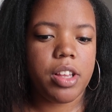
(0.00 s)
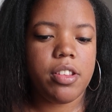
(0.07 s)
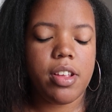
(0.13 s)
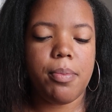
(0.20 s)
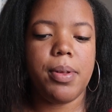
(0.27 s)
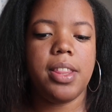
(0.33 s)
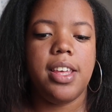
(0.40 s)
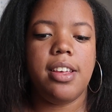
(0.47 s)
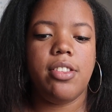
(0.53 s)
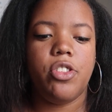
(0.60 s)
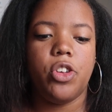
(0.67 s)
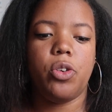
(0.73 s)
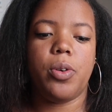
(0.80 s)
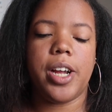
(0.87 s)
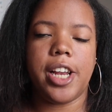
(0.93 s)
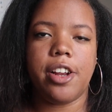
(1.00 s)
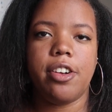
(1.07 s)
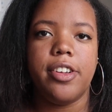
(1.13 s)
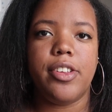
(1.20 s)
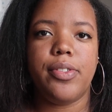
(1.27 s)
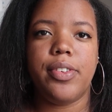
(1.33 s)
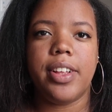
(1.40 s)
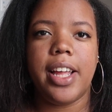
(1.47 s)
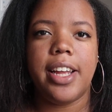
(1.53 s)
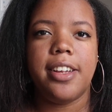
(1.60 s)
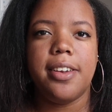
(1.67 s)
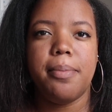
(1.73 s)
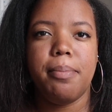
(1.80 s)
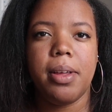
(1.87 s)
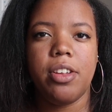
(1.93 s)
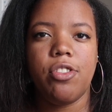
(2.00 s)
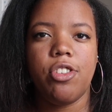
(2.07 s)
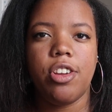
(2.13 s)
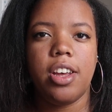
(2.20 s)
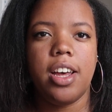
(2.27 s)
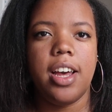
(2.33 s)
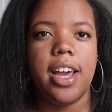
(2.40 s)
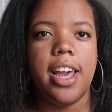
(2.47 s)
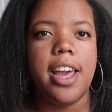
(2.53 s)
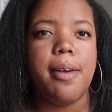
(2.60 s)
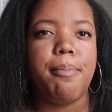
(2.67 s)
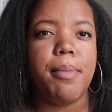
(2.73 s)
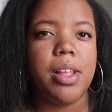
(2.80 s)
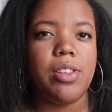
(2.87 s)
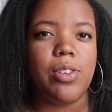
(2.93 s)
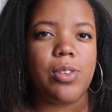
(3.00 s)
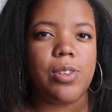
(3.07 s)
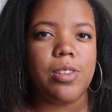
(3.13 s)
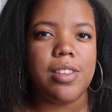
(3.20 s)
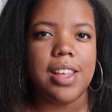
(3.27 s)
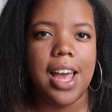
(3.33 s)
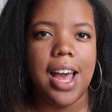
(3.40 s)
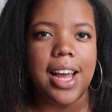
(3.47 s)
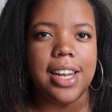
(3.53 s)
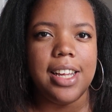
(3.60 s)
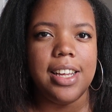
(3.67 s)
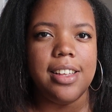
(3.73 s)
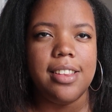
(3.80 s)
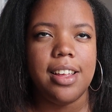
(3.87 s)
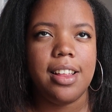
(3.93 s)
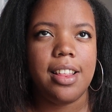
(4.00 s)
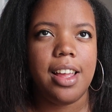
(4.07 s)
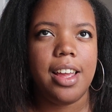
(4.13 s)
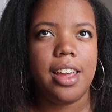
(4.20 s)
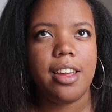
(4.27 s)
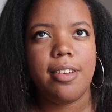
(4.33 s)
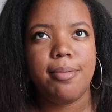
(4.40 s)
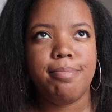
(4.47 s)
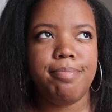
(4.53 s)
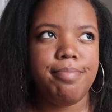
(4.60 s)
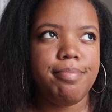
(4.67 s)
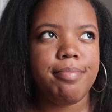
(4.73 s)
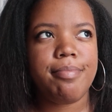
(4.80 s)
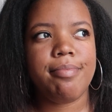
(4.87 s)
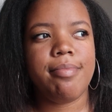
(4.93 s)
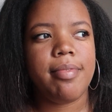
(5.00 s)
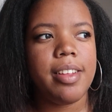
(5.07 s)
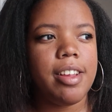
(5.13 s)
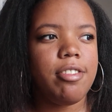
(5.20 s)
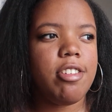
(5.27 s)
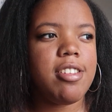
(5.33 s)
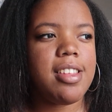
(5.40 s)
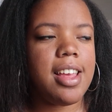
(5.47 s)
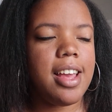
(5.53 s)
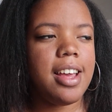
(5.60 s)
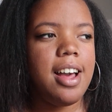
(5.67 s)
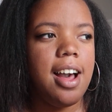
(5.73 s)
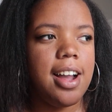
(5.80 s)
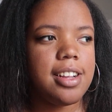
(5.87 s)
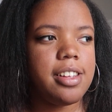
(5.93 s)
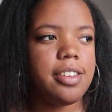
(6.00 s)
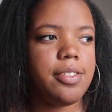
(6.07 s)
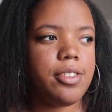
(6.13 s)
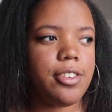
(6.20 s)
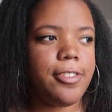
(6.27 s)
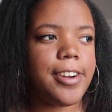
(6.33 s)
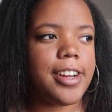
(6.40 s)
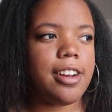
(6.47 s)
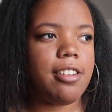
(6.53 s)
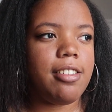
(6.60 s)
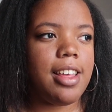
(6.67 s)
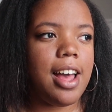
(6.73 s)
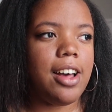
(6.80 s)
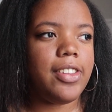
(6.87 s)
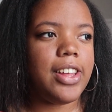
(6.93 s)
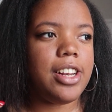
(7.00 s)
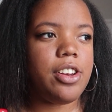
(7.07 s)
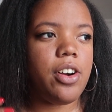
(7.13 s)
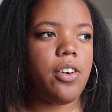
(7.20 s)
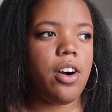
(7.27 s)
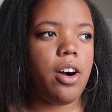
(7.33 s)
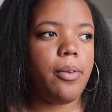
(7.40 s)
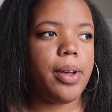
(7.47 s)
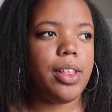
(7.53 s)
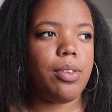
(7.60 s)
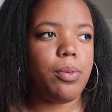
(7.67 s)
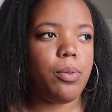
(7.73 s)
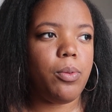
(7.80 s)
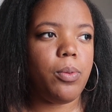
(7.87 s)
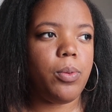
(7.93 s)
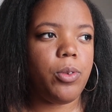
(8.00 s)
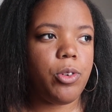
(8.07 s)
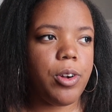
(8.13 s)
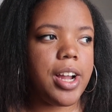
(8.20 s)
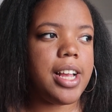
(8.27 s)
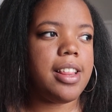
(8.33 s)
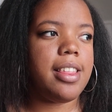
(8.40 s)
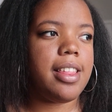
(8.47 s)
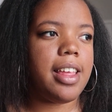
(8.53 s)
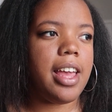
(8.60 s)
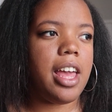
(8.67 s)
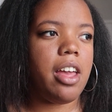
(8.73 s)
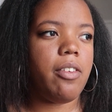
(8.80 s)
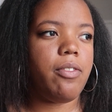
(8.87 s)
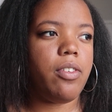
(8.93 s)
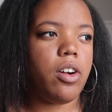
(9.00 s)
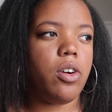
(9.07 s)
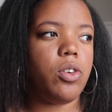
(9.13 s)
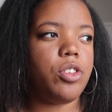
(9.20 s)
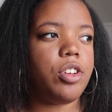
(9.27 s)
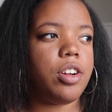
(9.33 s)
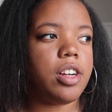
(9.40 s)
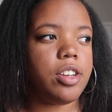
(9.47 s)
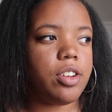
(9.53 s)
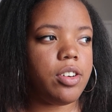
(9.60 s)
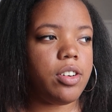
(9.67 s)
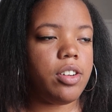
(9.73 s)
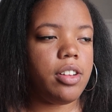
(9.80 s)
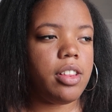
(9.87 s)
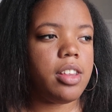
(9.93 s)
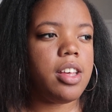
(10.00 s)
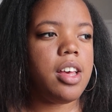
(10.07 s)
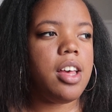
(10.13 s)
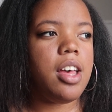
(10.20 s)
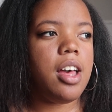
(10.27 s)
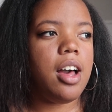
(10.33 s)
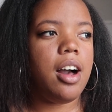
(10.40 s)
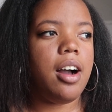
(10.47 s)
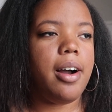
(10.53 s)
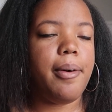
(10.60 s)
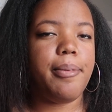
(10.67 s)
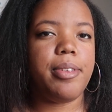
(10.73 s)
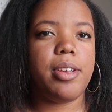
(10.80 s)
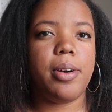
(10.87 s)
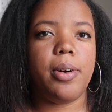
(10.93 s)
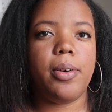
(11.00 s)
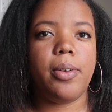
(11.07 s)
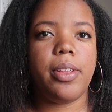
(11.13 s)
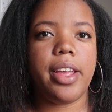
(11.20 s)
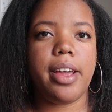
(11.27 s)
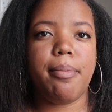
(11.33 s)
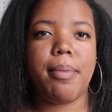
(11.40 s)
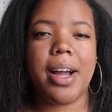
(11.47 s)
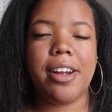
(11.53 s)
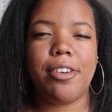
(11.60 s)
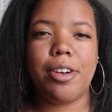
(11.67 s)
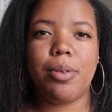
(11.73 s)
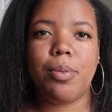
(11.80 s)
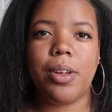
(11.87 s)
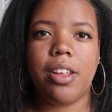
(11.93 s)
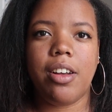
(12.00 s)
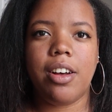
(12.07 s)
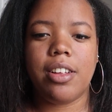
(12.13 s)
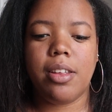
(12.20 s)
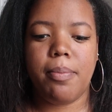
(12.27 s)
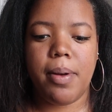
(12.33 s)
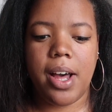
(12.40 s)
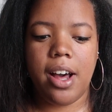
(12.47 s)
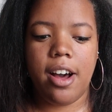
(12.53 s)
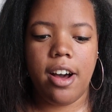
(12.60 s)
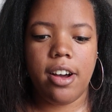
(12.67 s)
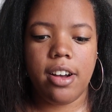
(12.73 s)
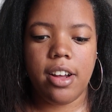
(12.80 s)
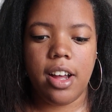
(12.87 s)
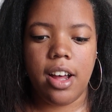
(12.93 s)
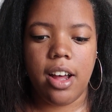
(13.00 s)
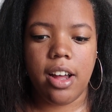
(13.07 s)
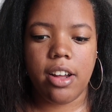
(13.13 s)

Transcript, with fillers: some of these screeners for like dementia and mental status, and like just like cognitive screeners, how they don't always translate for older adults. So like my group, we talked about